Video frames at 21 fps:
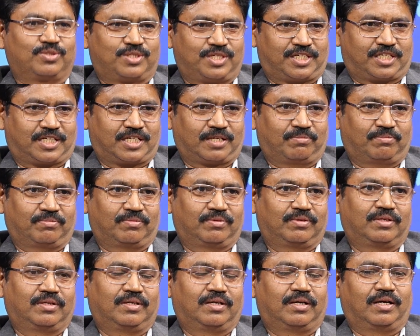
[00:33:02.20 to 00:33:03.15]
system,
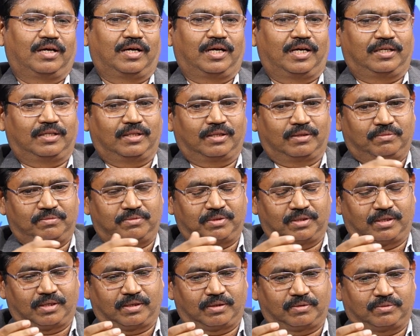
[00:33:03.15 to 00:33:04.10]
and
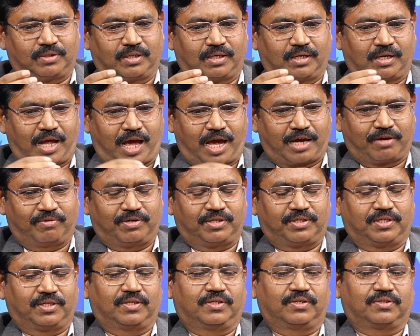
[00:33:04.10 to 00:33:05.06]
the
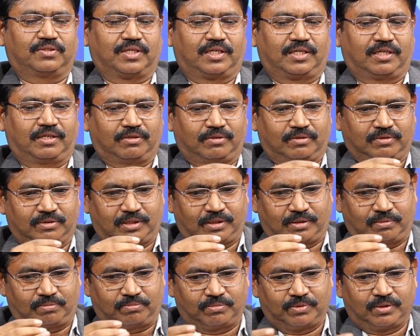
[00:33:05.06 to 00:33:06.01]
languages, and
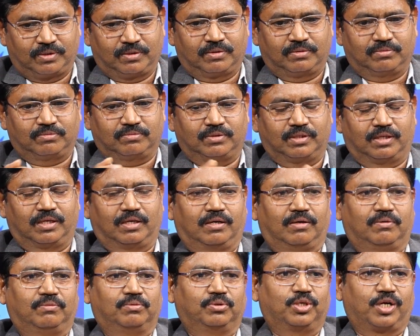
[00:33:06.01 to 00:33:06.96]

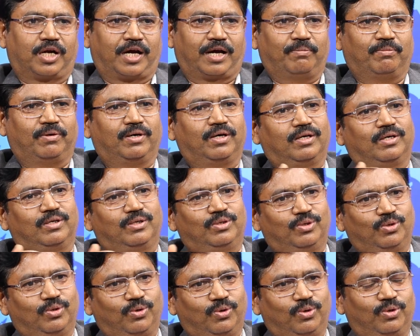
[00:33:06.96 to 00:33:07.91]
the grammar
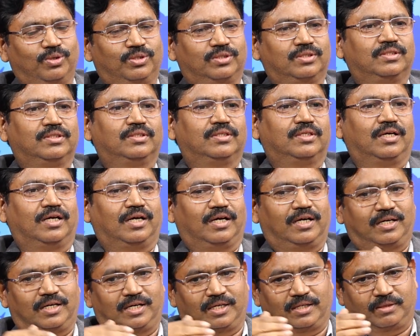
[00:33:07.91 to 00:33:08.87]
rules,
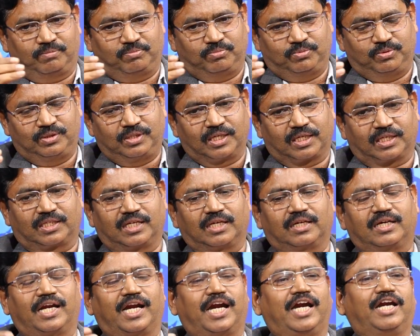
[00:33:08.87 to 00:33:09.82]
and the
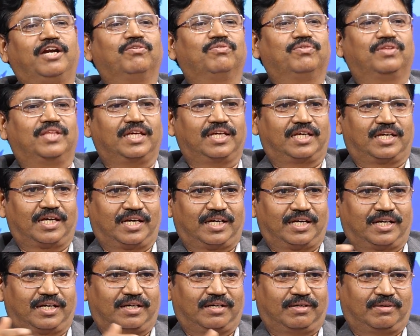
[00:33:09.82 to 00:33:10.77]
creative
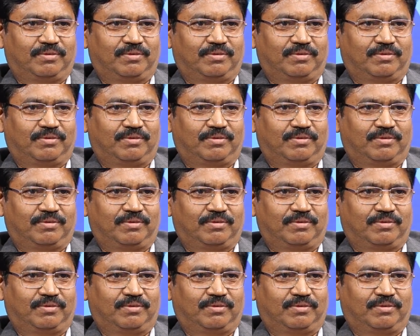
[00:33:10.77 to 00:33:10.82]
thinking.